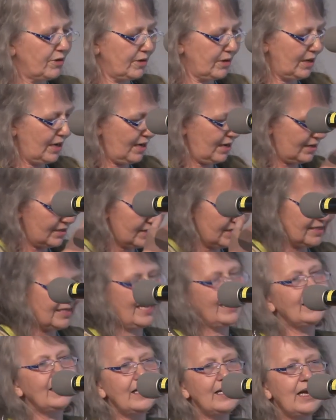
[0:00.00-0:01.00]
were uh,
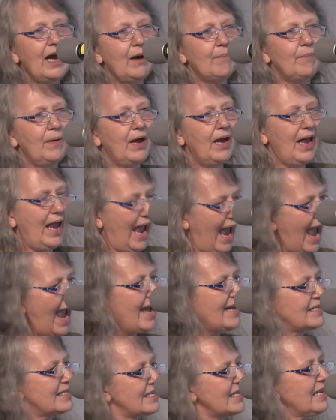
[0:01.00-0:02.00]
settling up
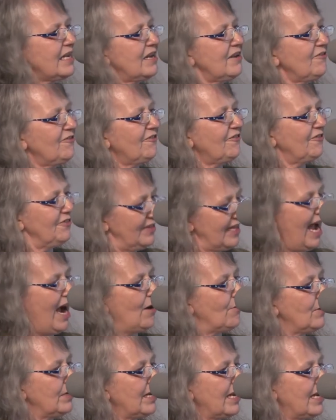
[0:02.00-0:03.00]
as if
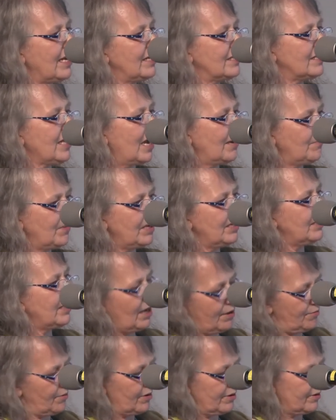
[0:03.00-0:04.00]
nowadays, I mean,
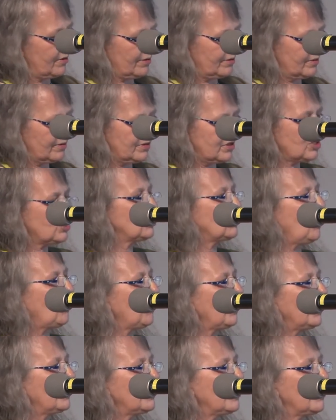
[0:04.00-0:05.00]
they were
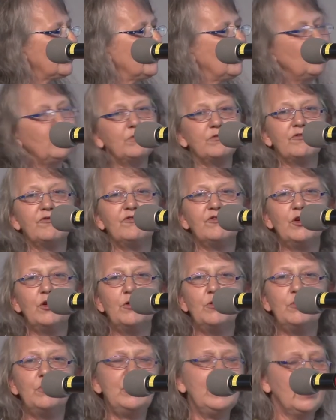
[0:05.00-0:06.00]
storing their own
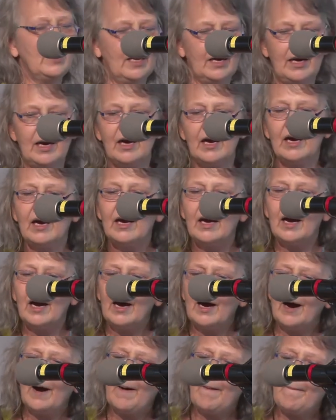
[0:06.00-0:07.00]
food.
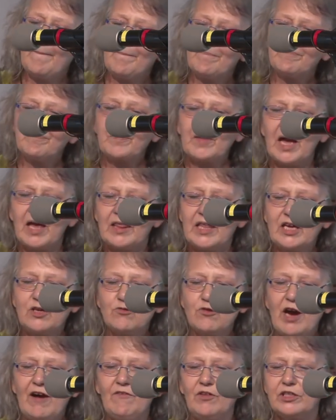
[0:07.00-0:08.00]
Um,
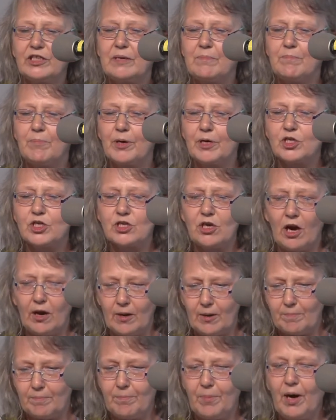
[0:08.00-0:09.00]
they traveled in birch
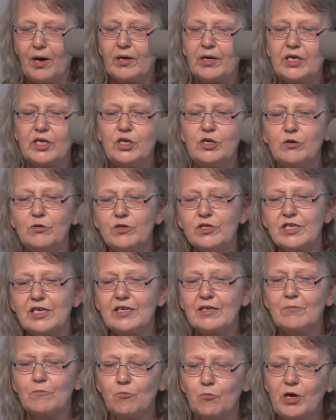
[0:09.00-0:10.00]
car, bark
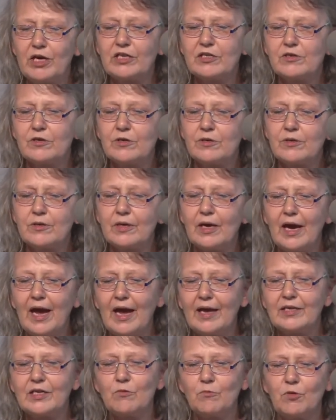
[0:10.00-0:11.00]
canoes in winter,
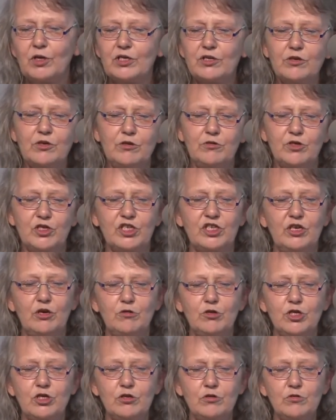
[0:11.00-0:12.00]
and in winter used
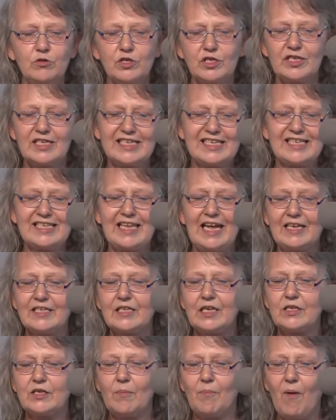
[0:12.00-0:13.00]
snowshoes,
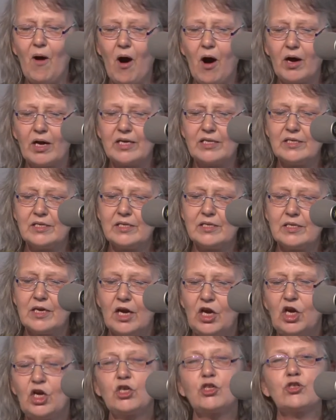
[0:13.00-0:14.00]
sleds and
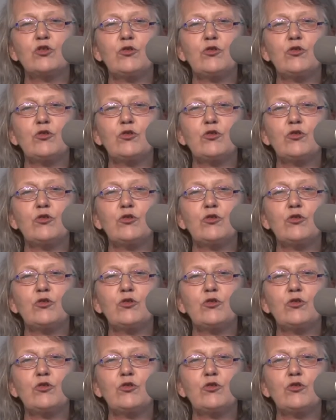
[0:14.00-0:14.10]
toboggans,